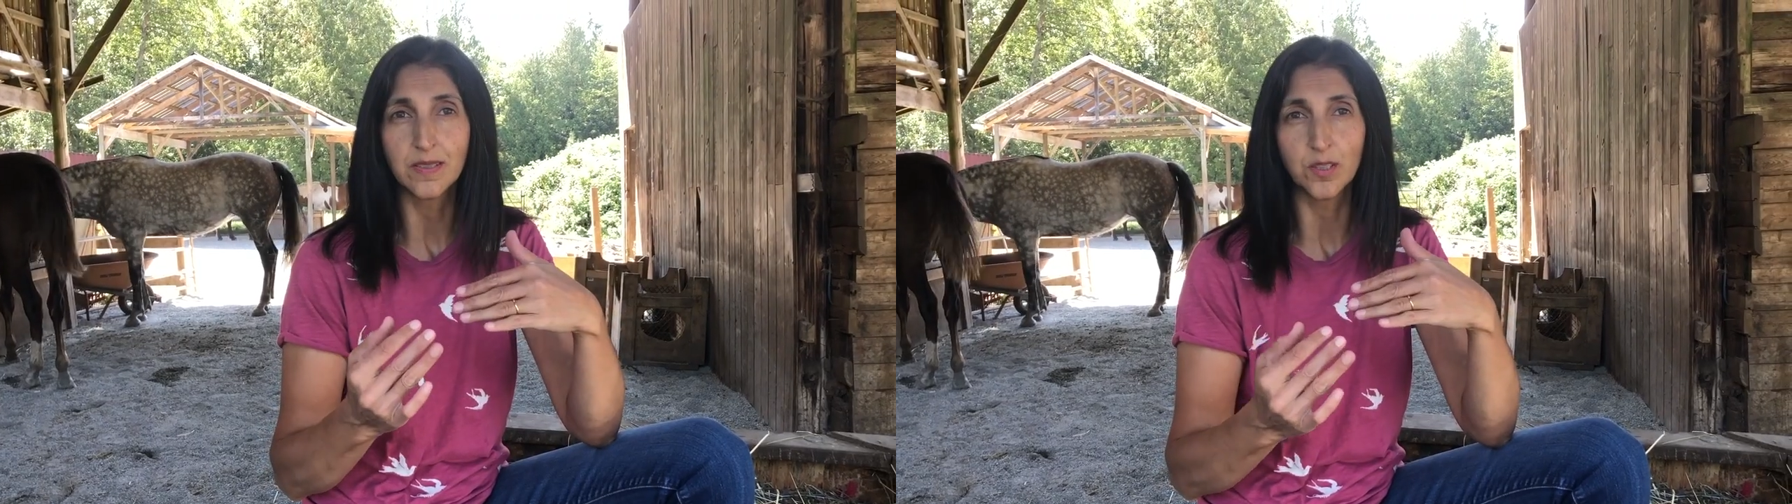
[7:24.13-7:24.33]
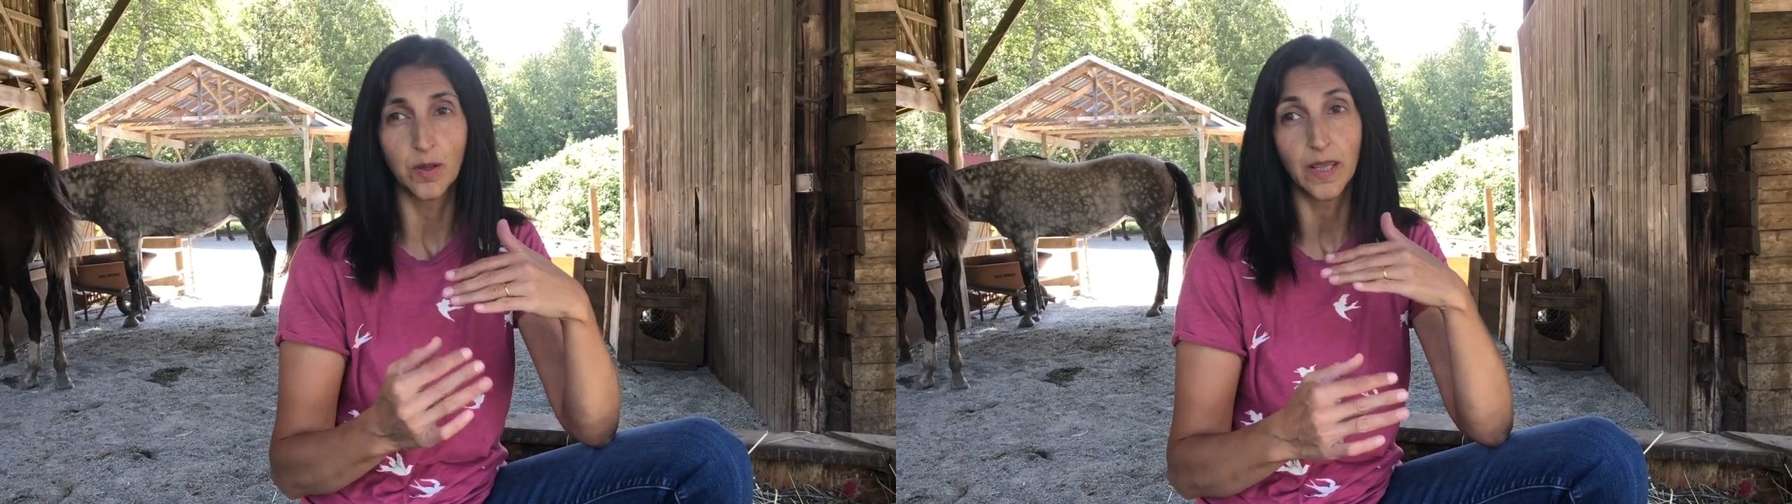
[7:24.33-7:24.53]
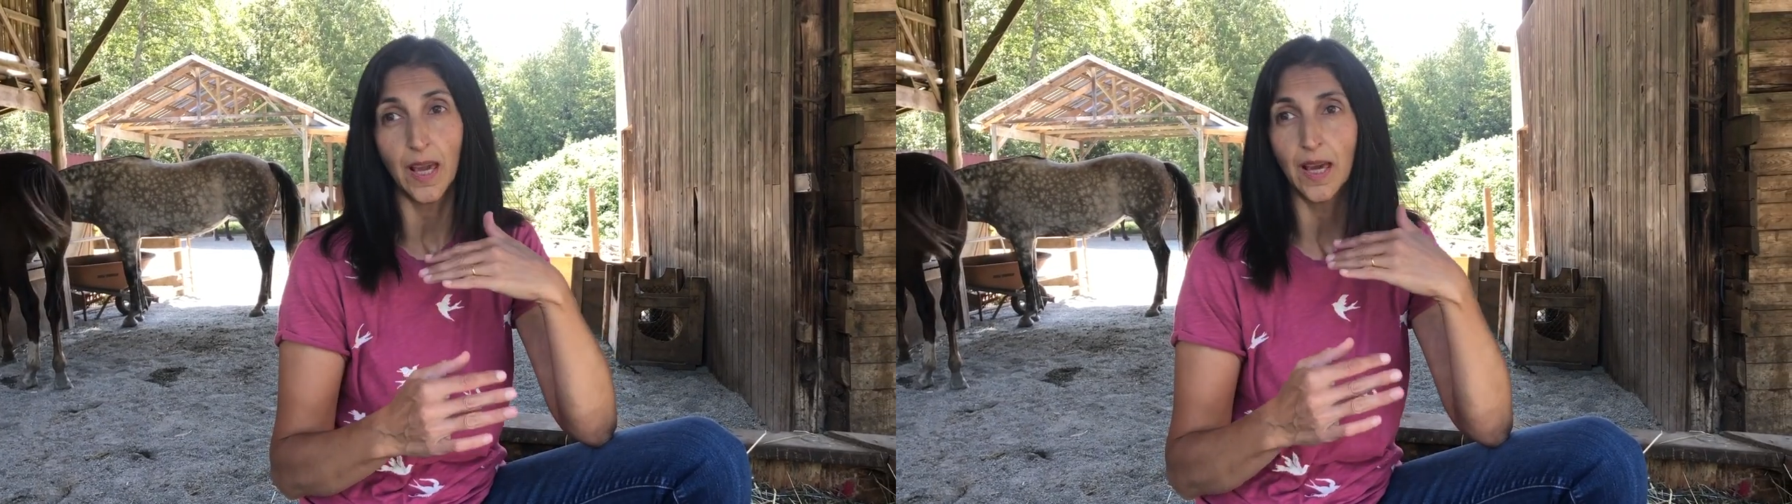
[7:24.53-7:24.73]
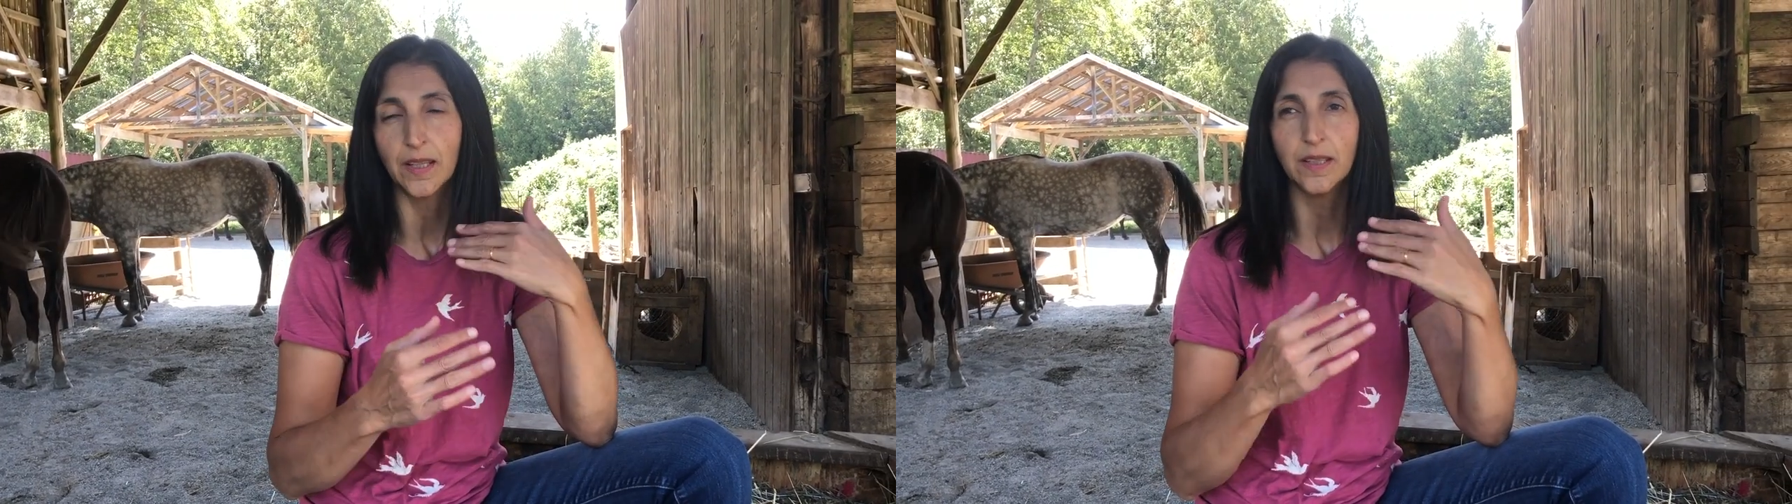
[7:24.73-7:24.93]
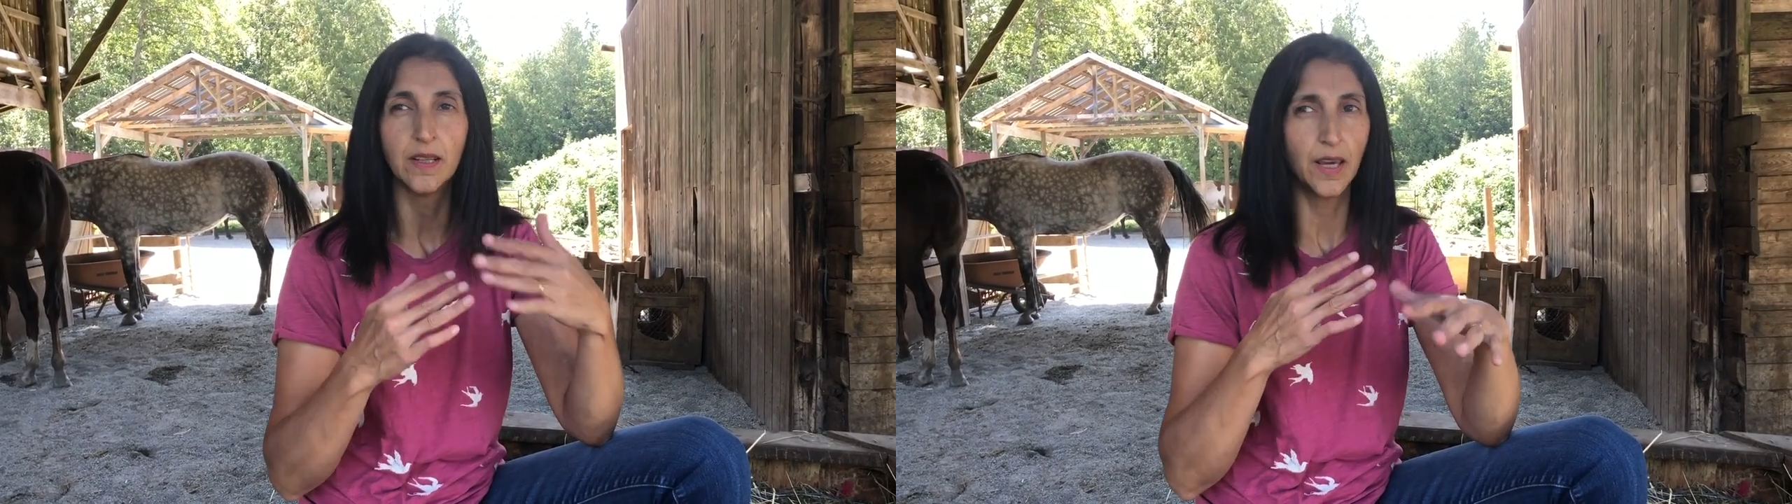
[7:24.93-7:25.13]
So
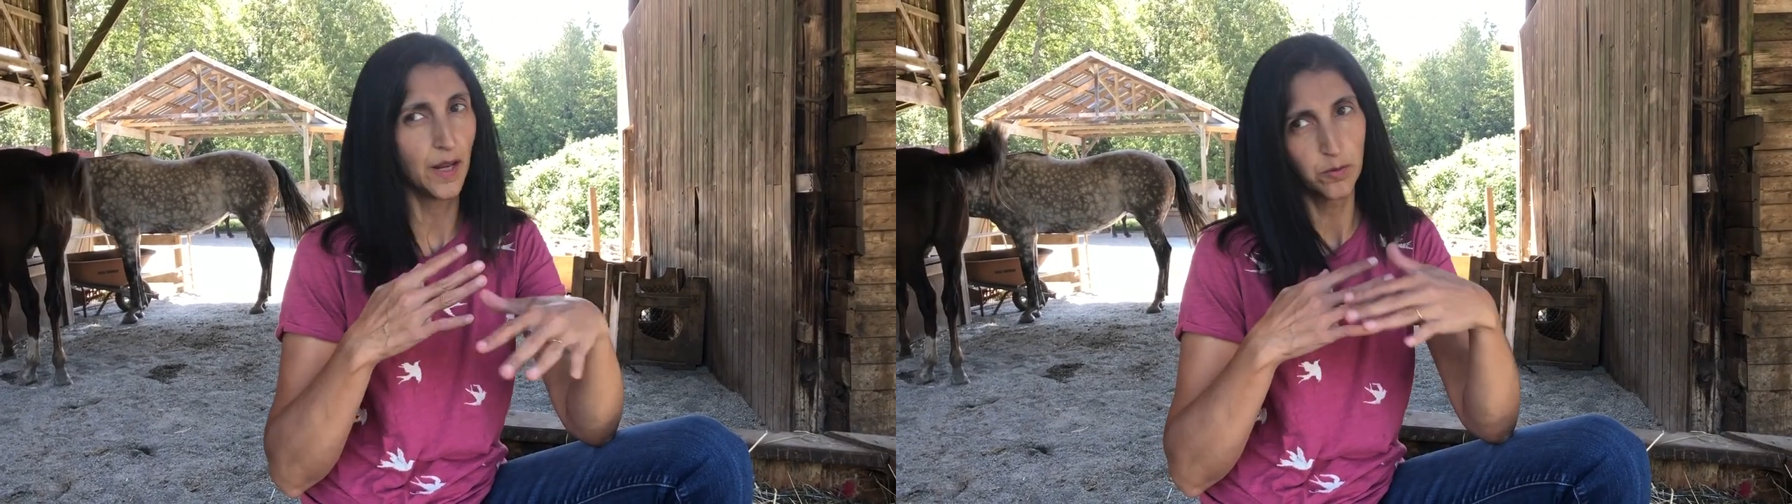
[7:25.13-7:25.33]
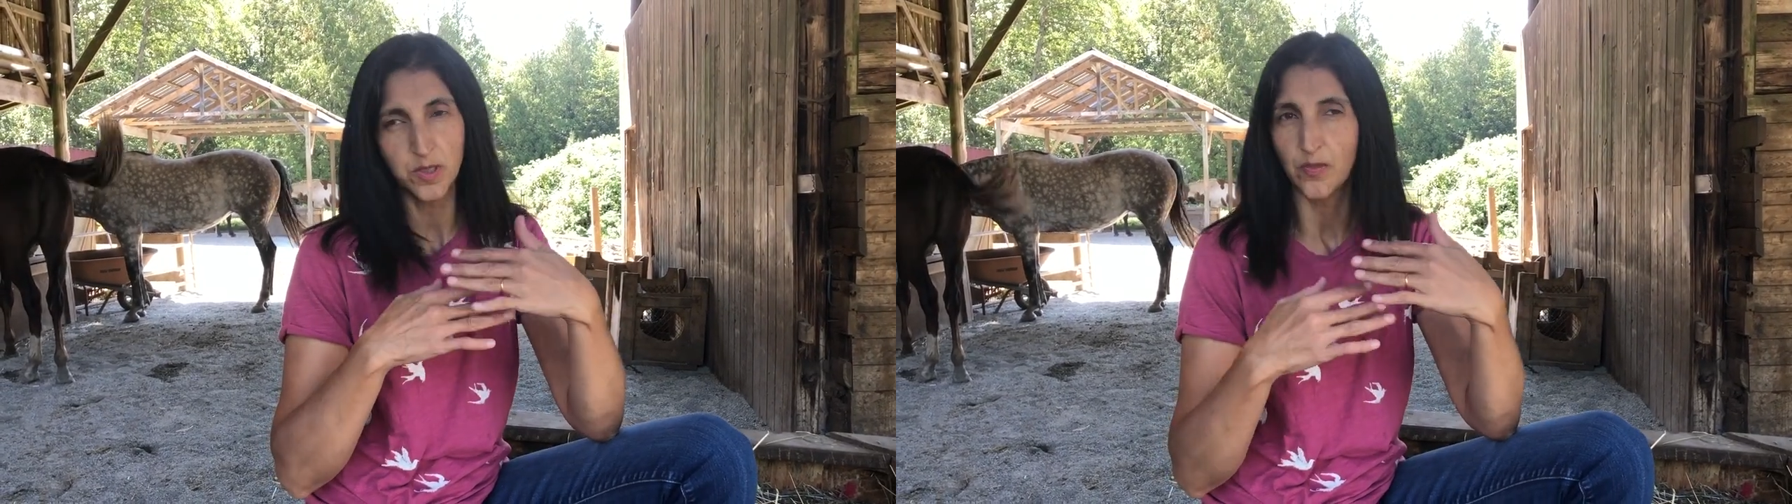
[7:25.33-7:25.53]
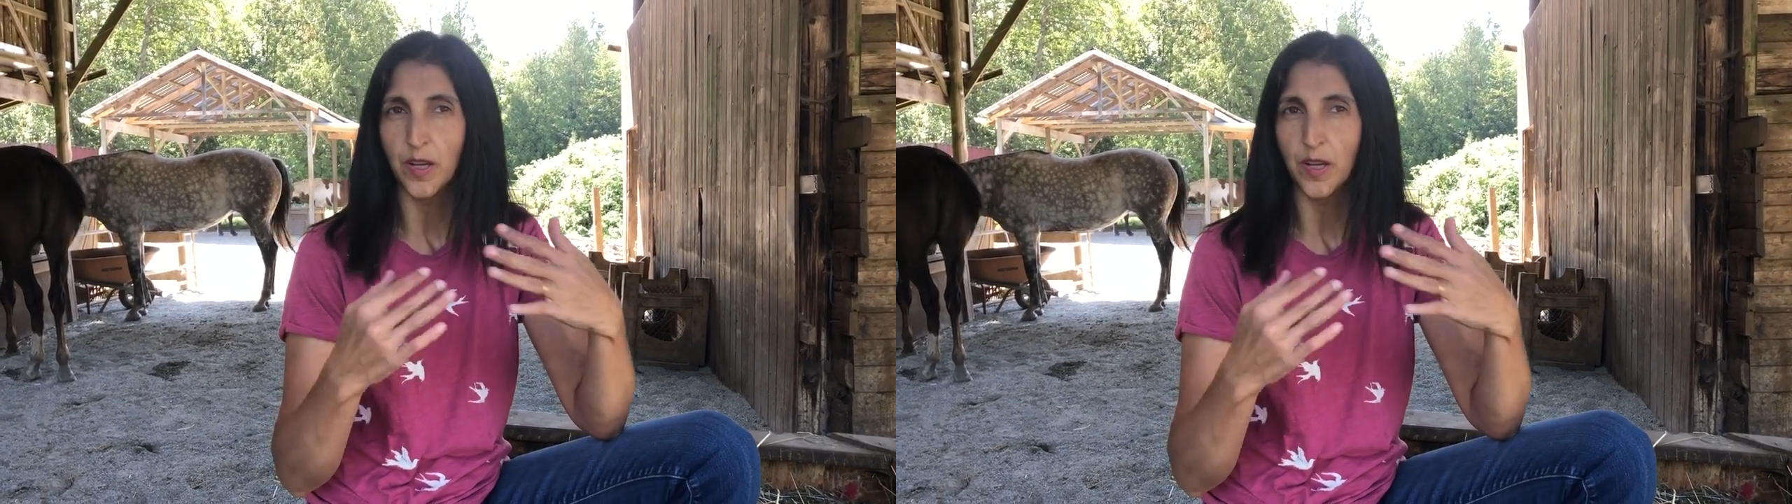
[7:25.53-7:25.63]
again, and I was